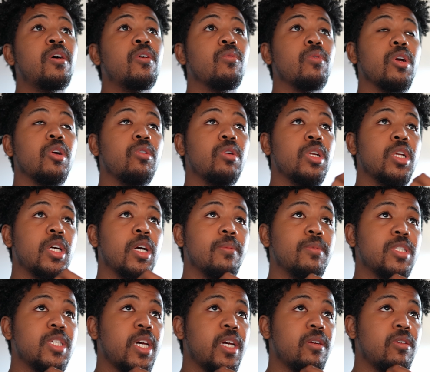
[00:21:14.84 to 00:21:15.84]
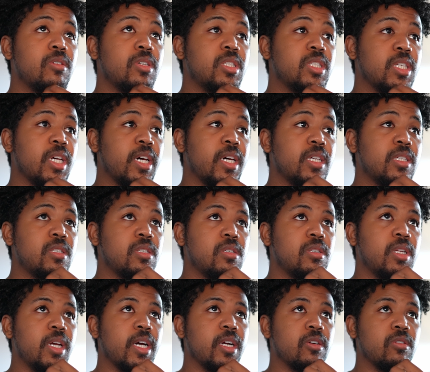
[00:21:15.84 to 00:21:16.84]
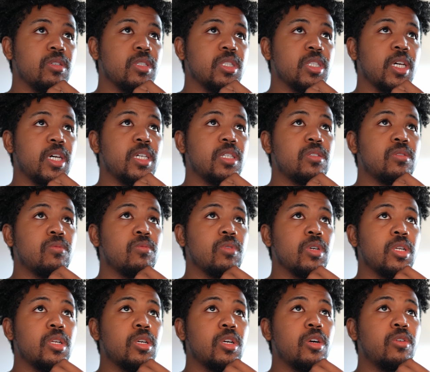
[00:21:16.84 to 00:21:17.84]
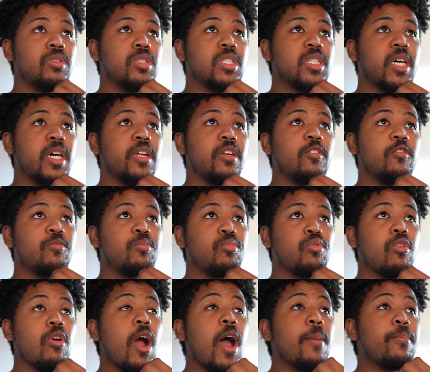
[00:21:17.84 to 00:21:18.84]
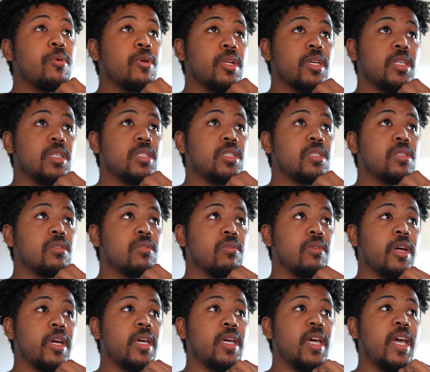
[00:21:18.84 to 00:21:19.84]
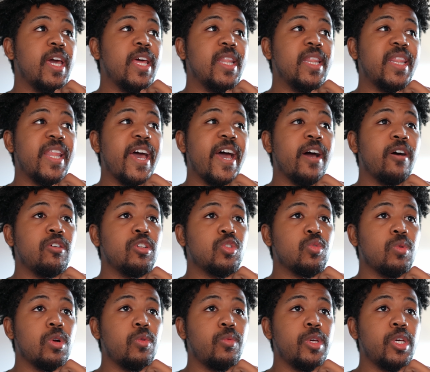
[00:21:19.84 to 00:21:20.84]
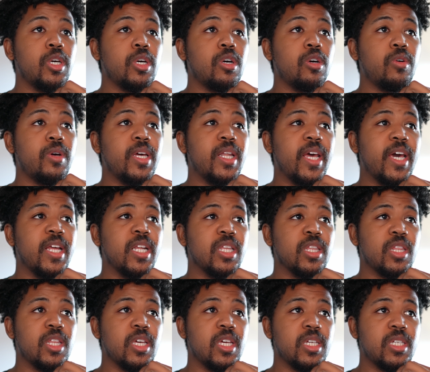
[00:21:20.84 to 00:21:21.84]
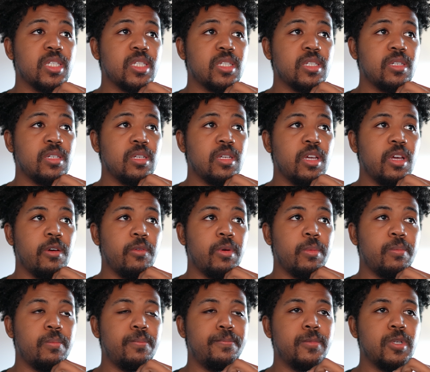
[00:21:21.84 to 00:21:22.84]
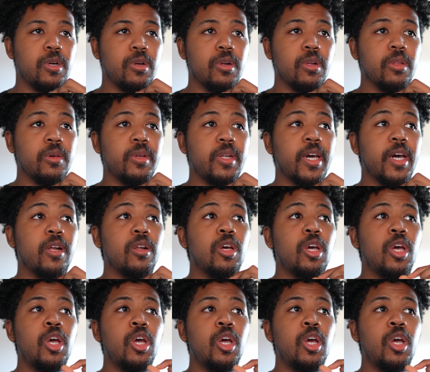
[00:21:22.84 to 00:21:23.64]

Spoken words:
We're going to come inside grid size, not grid size. We're going to go inside of properties, right? And now is where we go and edit this, and we turn it all the way down.